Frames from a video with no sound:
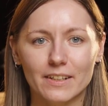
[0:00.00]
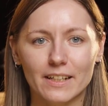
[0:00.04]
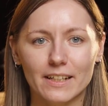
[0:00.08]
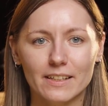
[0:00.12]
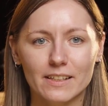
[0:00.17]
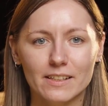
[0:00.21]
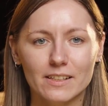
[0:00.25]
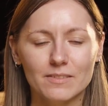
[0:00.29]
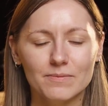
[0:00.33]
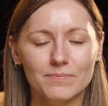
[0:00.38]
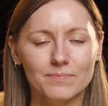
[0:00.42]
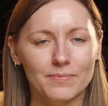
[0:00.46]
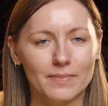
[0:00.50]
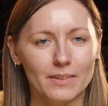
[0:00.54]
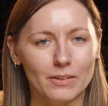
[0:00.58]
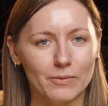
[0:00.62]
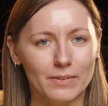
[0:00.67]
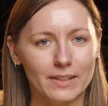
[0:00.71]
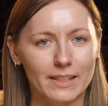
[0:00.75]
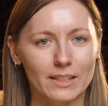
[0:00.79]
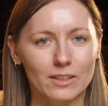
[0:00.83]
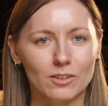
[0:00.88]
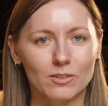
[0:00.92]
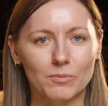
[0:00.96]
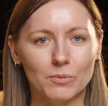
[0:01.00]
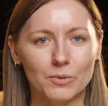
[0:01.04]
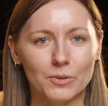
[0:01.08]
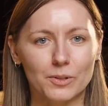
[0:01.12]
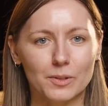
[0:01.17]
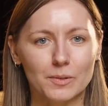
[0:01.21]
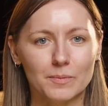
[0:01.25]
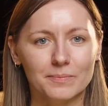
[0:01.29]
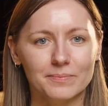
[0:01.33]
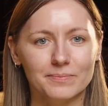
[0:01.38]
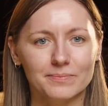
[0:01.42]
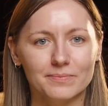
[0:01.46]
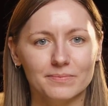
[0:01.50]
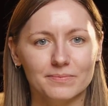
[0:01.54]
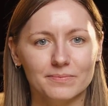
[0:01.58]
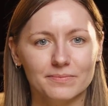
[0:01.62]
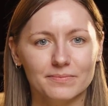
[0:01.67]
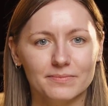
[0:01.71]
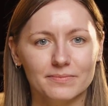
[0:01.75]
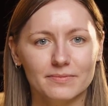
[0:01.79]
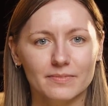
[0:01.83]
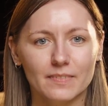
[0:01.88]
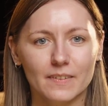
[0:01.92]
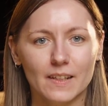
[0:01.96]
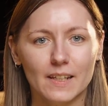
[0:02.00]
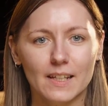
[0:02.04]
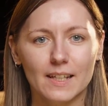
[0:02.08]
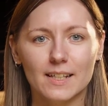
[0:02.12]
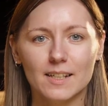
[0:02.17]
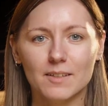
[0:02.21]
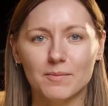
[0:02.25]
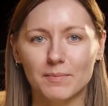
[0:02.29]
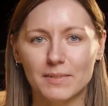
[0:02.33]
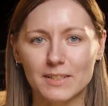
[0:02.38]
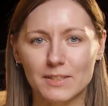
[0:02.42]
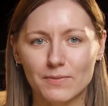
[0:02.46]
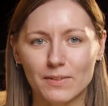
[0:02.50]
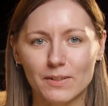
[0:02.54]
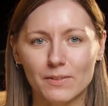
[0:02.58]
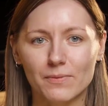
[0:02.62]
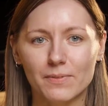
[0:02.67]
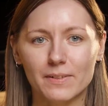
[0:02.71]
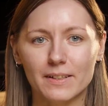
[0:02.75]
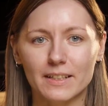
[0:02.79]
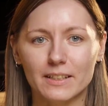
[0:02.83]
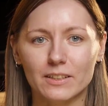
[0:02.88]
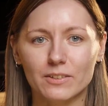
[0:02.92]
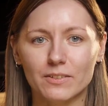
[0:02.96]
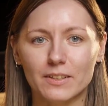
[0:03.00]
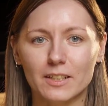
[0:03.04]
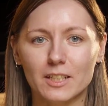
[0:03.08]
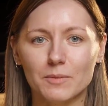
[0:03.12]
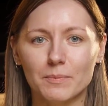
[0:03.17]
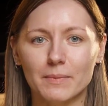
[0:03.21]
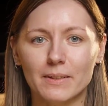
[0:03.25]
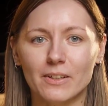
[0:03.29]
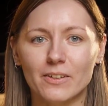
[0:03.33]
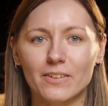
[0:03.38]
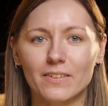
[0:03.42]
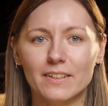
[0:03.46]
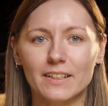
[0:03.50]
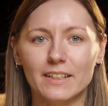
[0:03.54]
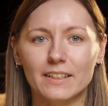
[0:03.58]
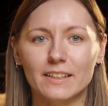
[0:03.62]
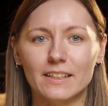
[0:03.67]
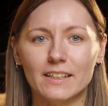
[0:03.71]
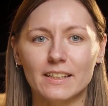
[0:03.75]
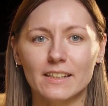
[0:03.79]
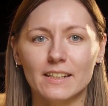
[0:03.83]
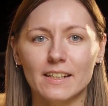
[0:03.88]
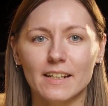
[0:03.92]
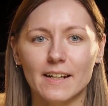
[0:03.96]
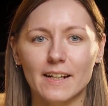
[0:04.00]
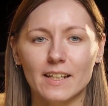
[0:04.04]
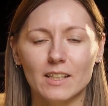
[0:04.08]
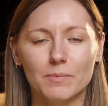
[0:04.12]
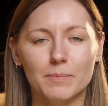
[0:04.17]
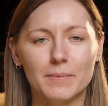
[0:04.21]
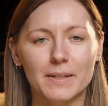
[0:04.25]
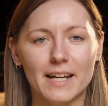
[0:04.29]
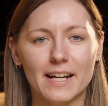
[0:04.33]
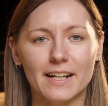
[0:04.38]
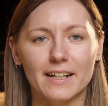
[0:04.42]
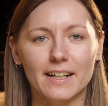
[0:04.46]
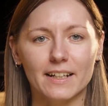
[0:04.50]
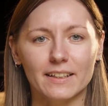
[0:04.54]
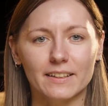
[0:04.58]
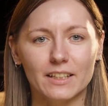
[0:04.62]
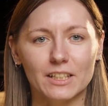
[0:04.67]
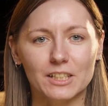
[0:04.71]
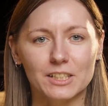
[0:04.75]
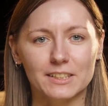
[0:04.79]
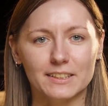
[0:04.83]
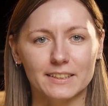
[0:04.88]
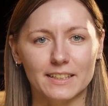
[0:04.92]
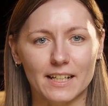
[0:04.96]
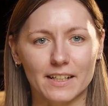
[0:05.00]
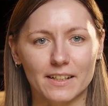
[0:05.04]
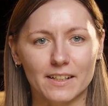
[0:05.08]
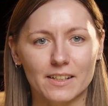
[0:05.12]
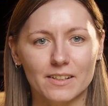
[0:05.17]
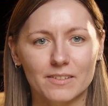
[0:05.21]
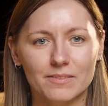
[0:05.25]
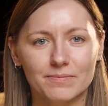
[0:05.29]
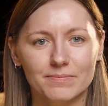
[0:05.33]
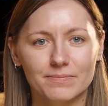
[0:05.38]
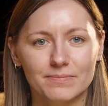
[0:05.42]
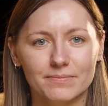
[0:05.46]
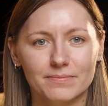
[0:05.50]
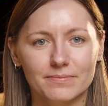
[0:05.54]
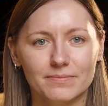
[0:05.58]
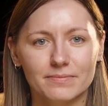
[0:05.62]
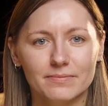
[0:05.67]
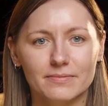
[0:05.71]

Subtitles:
Together, we can do more. Please feel free to reach me on LinkedIn at Bianca-Stana.